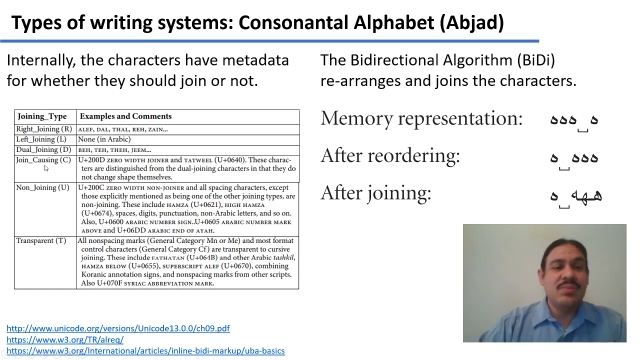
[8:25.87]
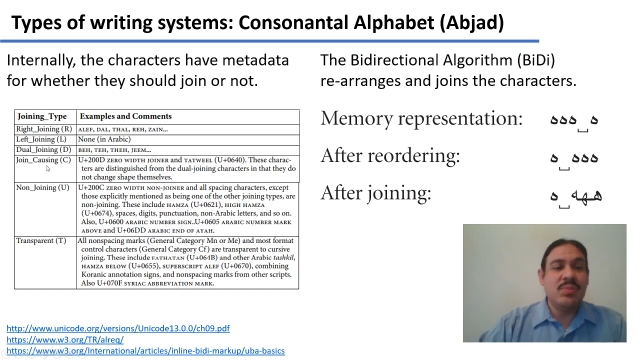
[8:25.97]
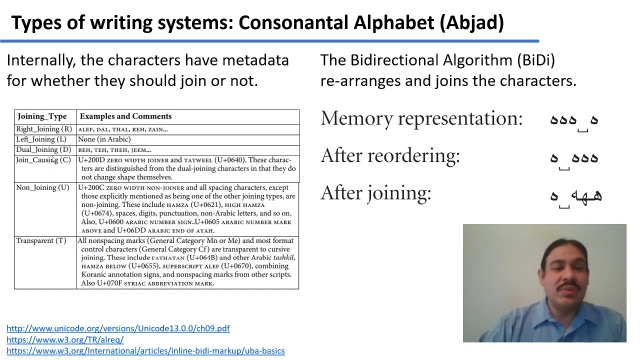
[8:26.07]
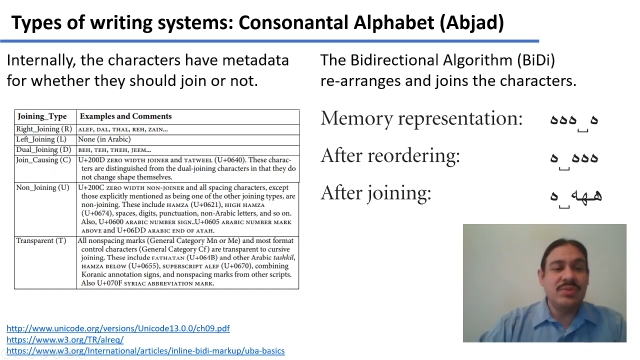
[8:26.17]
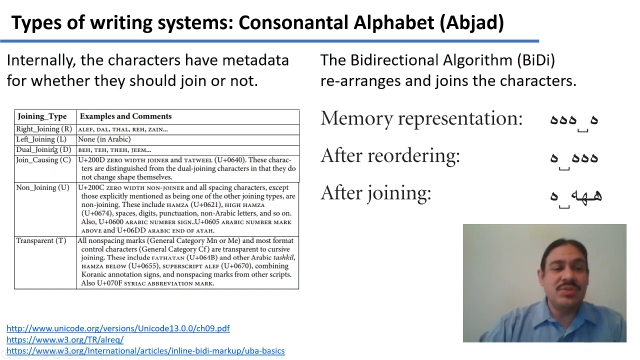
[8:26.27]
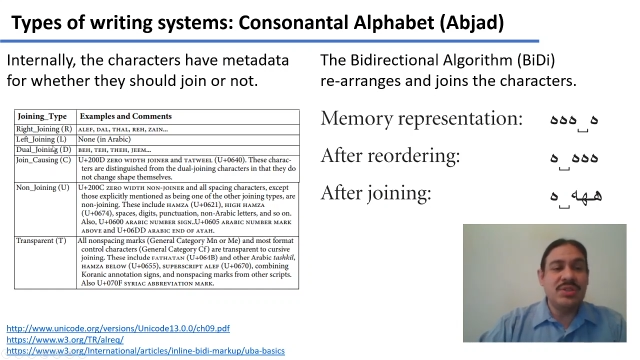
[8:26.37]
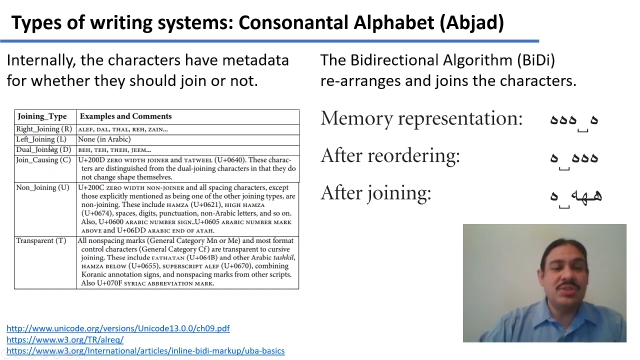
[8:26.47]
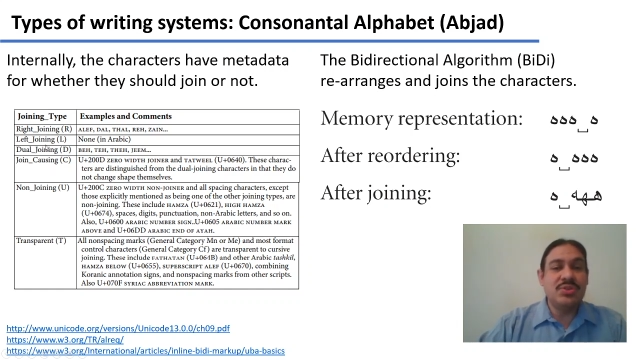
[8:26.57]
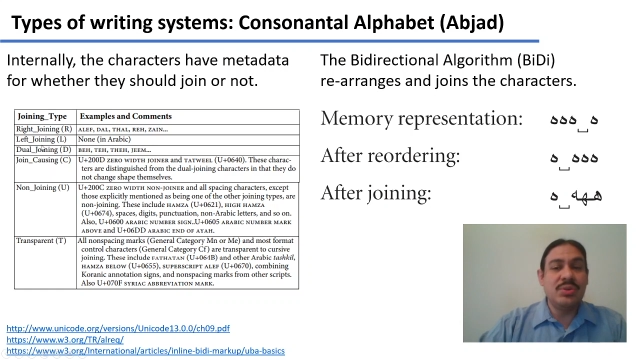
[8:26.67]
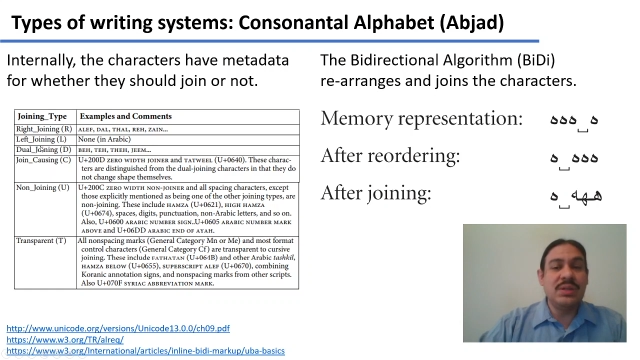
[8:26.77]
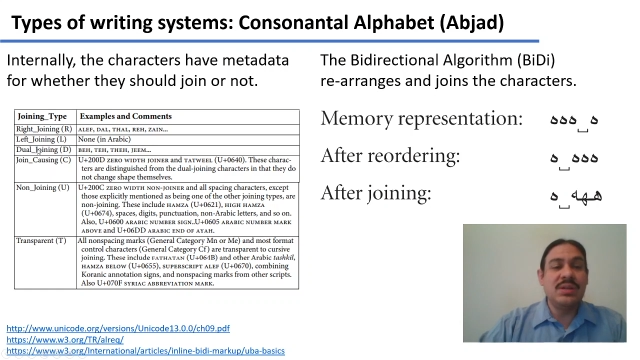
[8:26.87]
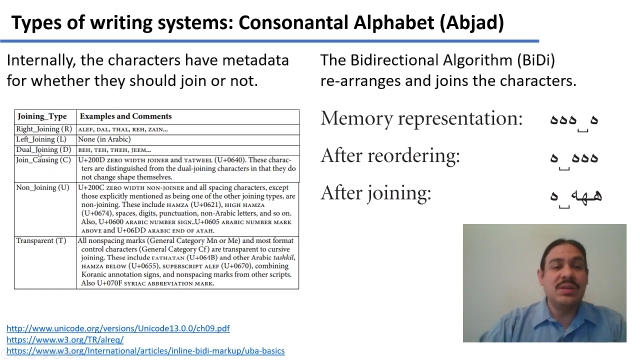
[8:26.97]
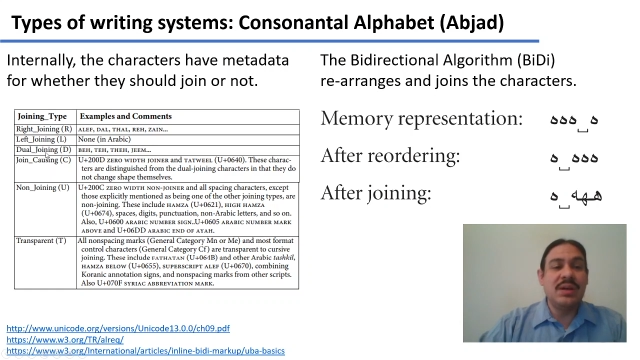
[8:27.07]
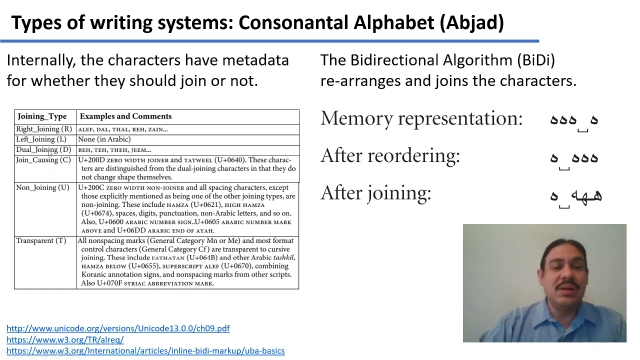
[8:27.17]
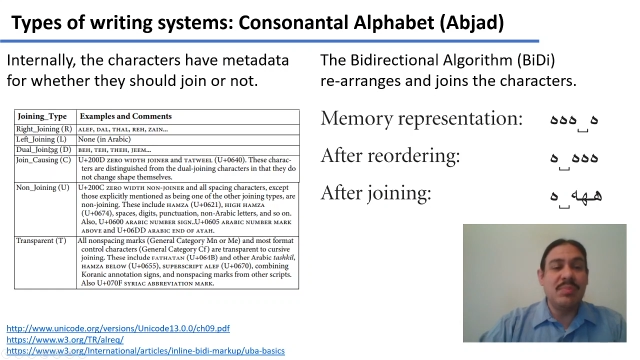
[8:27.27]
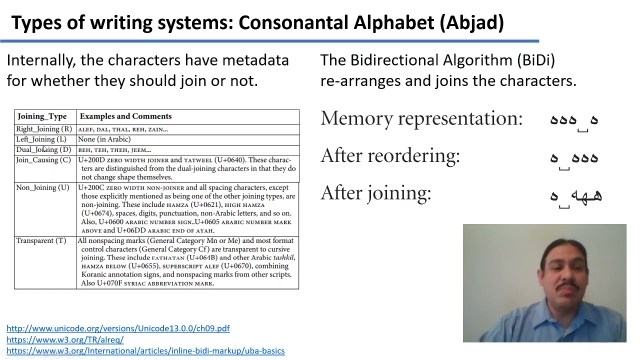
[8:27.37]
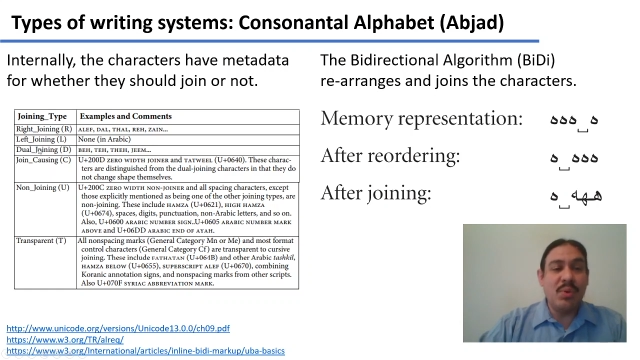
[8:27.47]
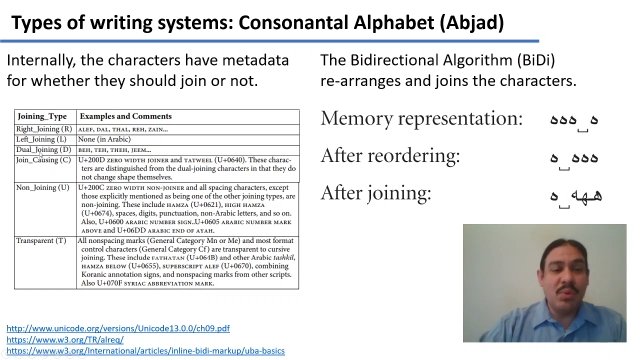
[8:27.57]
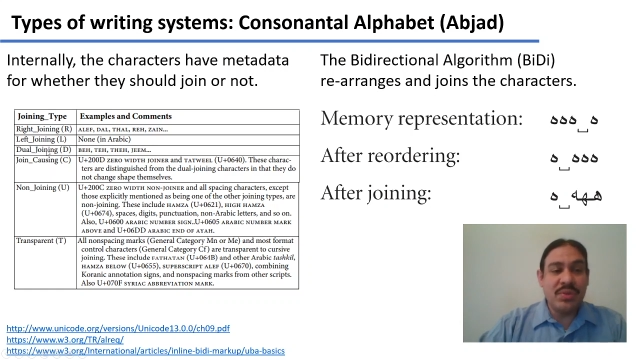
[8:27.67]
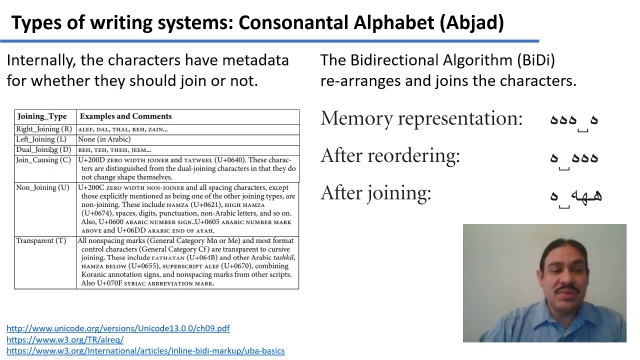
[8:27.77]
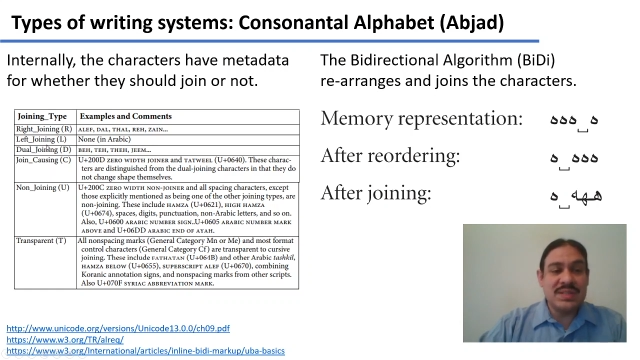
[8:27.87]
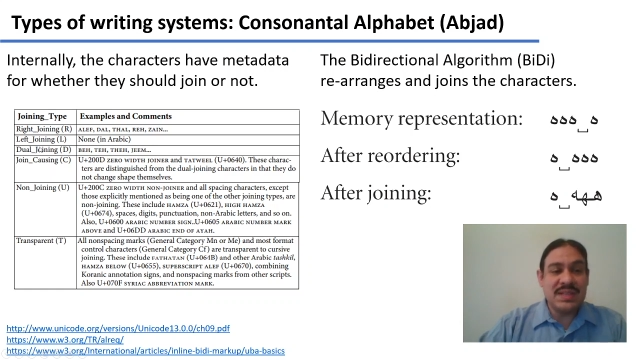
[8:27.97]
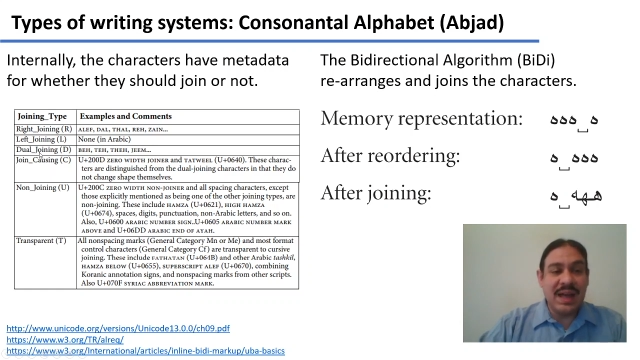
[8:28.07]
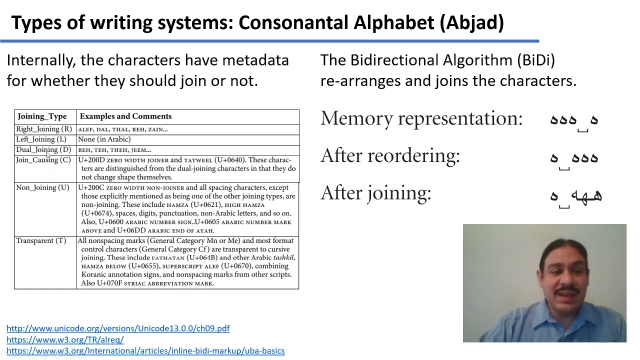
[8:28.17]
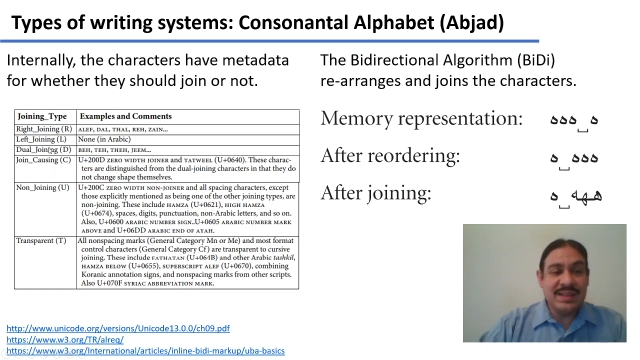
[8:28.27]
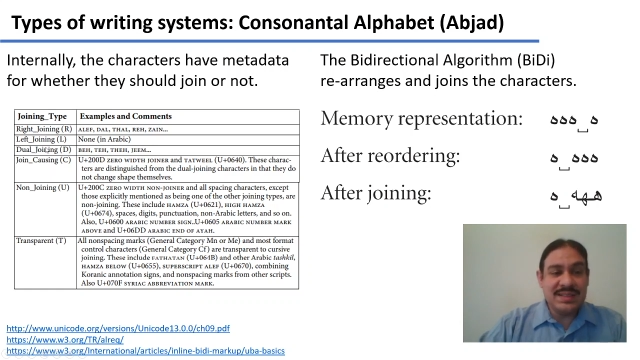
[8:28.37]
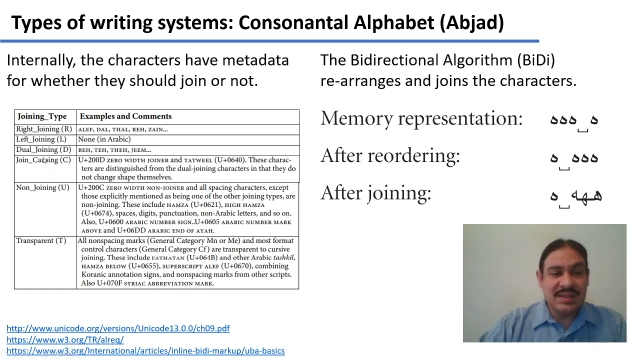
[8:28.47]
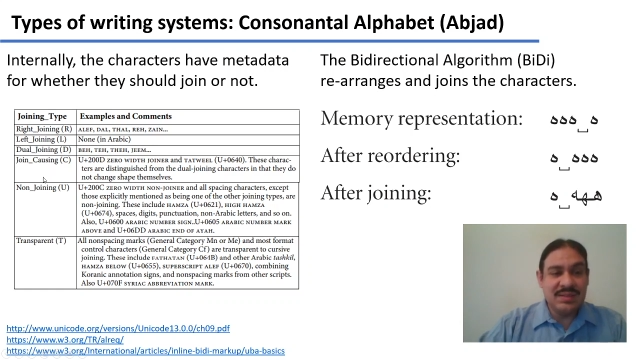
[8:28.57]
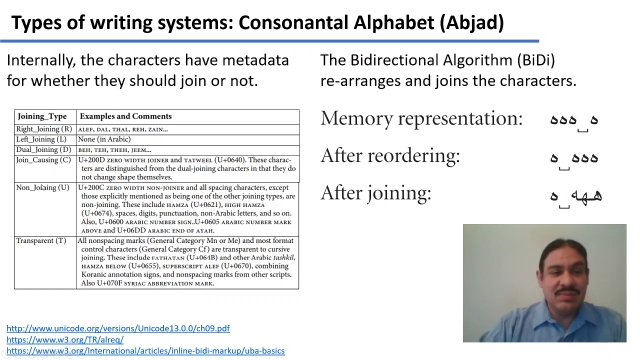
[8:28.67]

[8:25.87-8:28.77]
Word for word: whether they join on both sides,